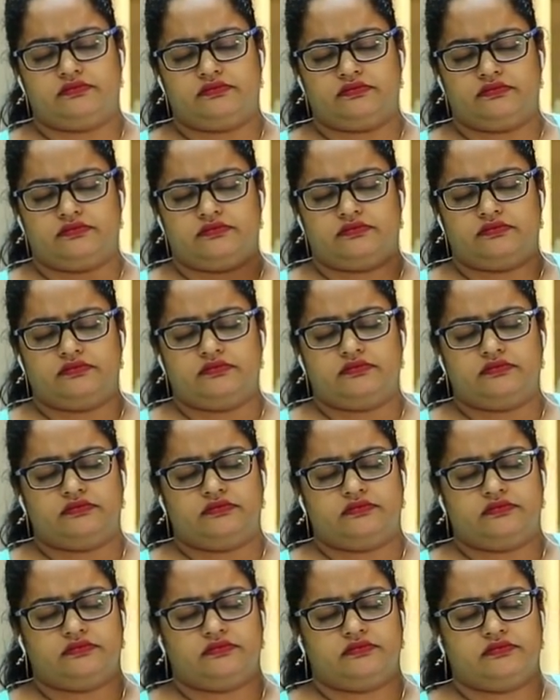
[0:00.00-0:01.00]

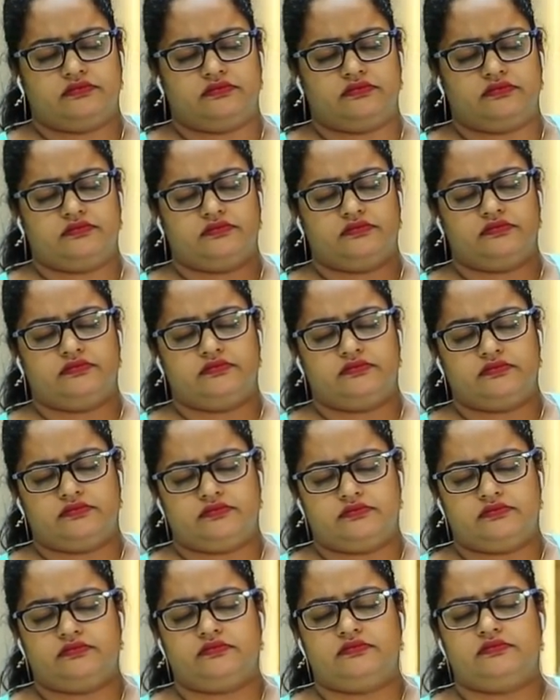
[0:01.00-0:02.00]

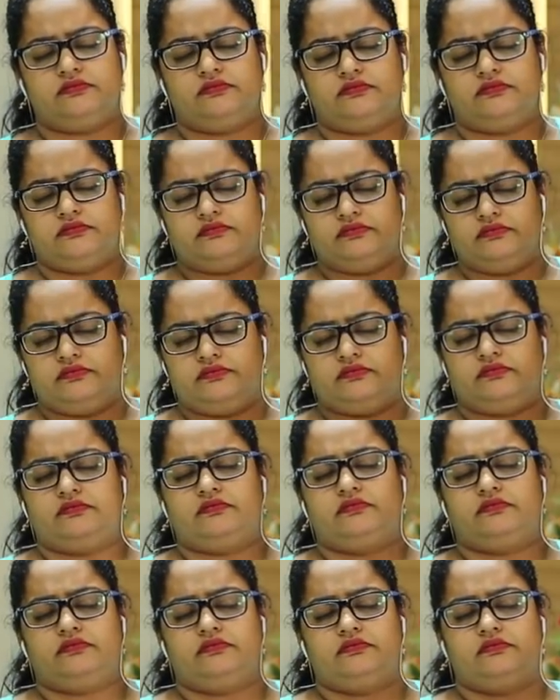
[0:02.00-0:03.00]

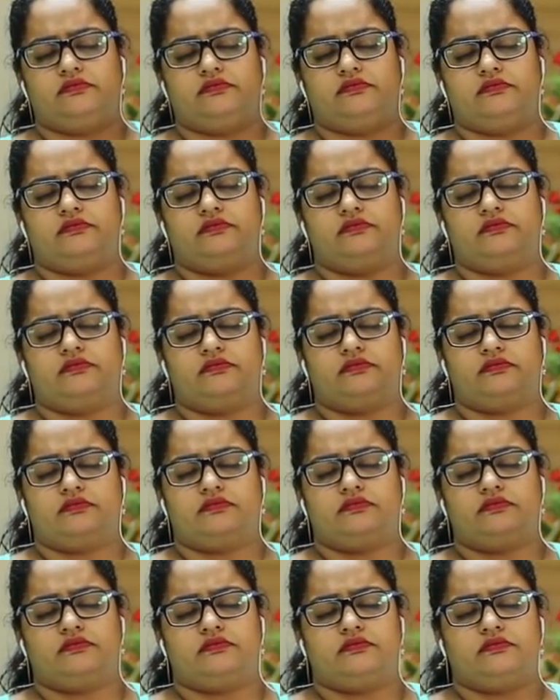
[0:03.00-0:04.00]

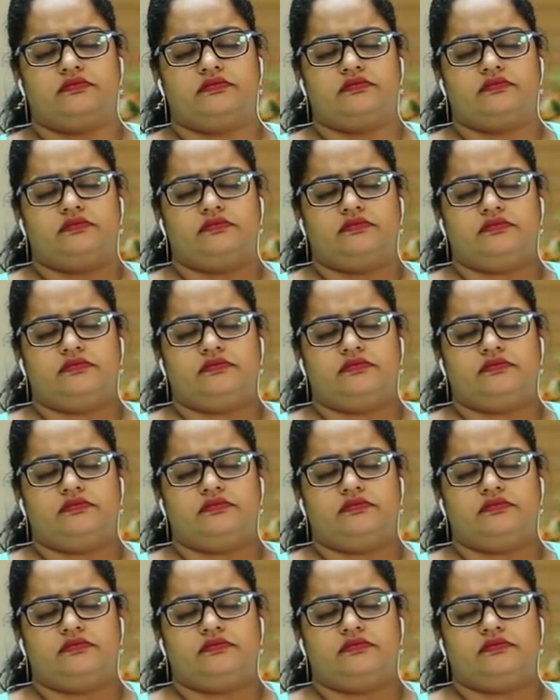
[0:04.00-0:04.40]
This person isn't speaking.